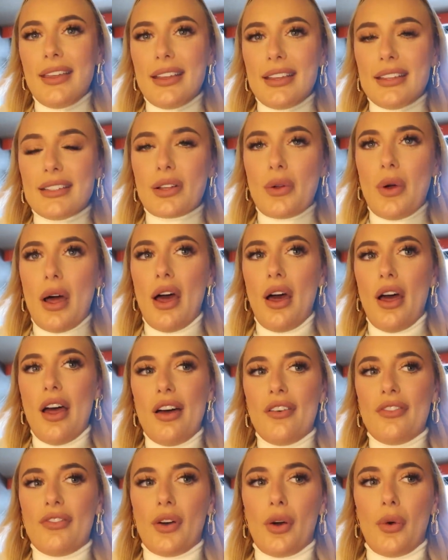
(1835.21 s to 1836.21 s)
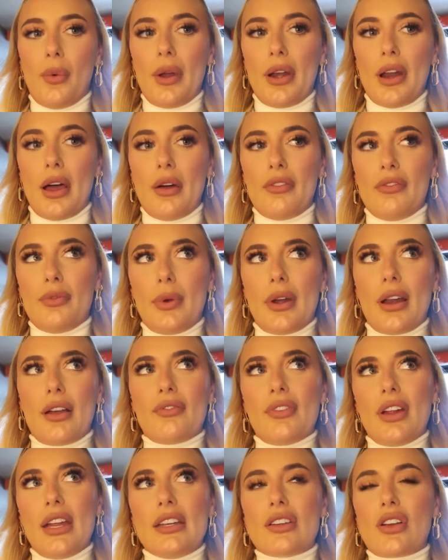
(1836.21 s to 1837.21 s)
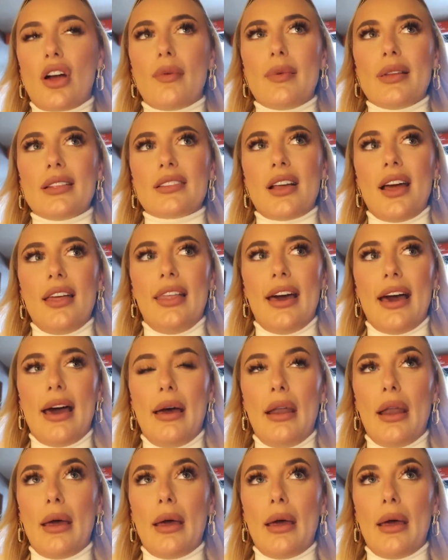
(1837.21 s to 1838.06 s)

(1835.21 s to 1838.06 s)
It is quite hurtful when I read comments like that.